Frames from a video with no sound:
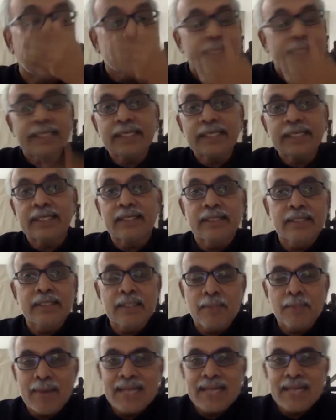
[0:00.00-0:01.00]
think
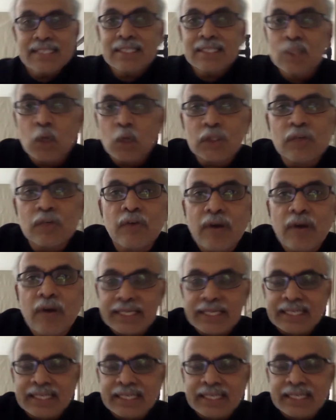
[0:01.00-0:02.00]
the mask, lot of
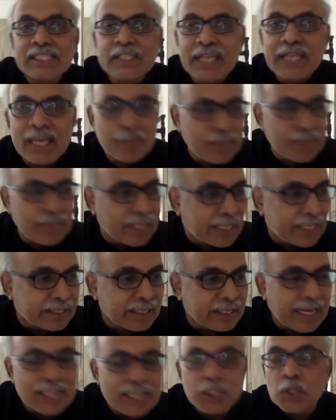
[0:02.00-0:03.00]
articles came in. I
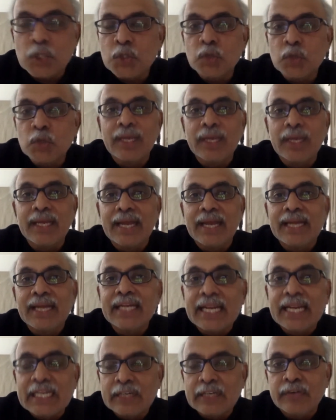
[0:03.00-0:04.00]
think as on today,
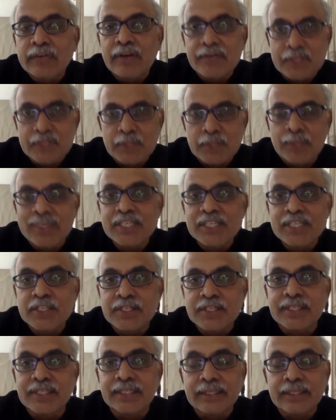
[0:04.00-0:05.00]
N95 is the
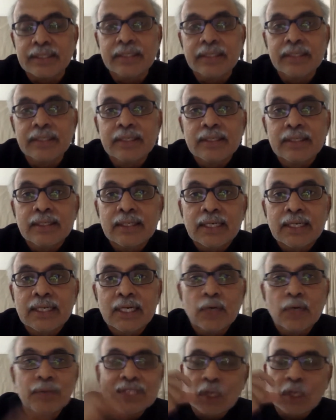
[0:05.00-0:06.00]
best
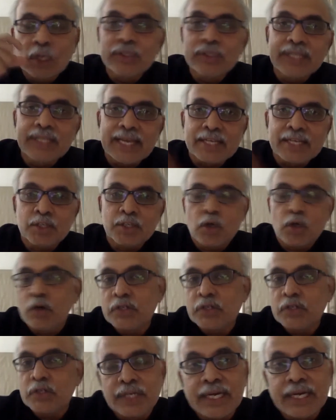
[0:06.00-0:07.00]
without the
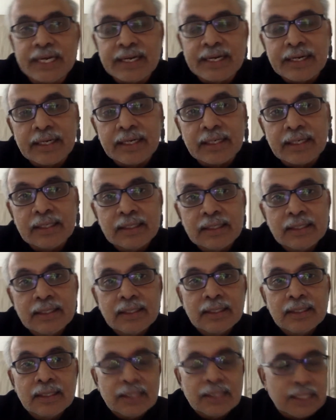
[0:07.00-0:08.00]
exhaust, and
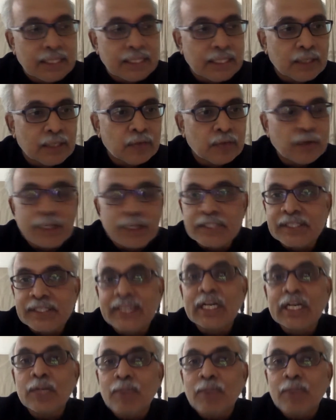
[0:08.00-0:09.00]
for a
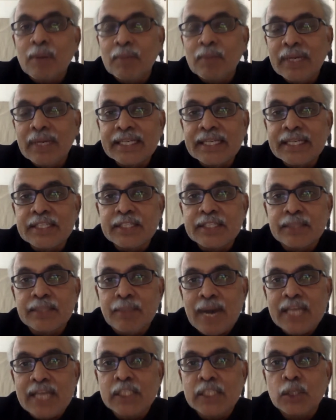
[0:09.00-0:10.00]
general public is the
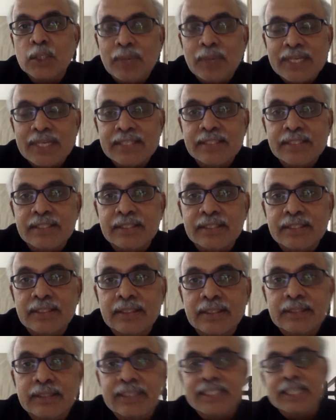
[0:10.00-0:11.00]
mask plus
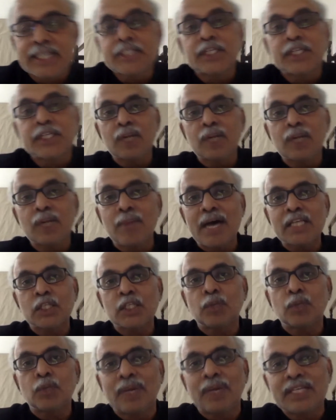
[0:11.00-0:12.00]
the surgical
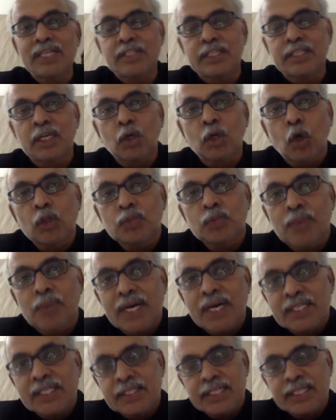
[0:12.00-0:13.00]
mask plus the cloth
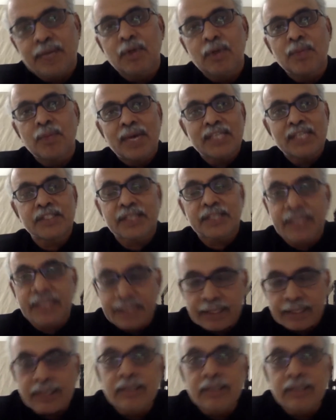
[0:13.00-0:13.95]
mask, double masking.